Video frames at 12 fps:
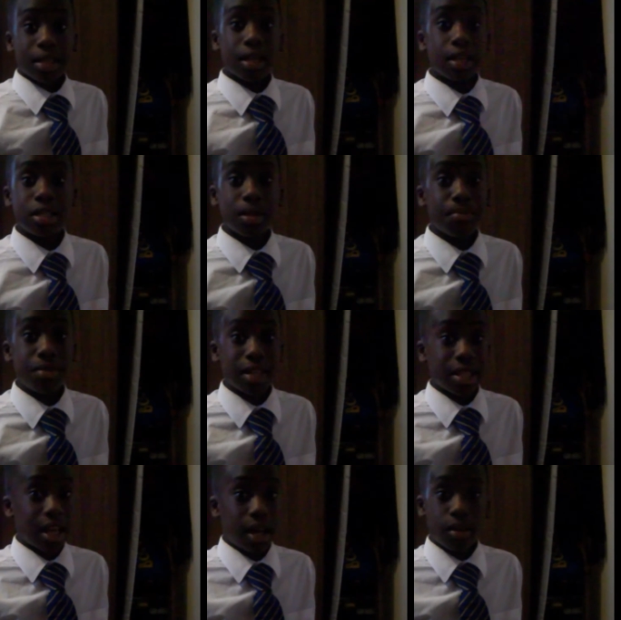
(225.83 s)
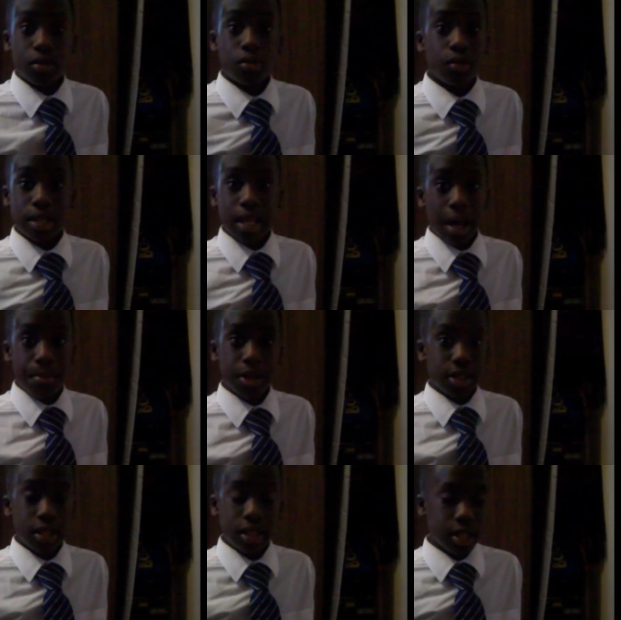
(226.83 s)
it's something that always
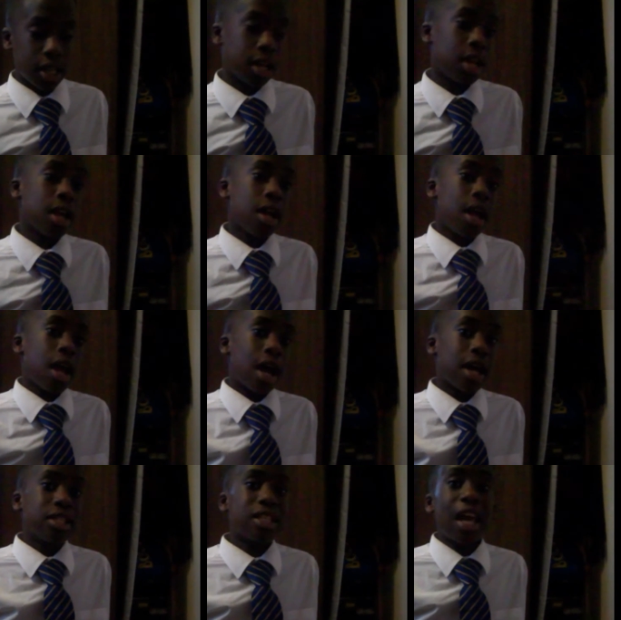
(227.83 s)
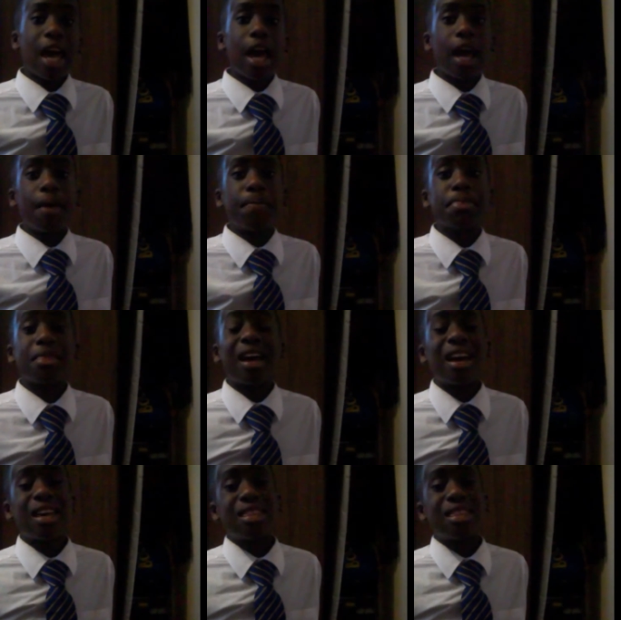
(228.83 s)
happens isn't it and yeah, I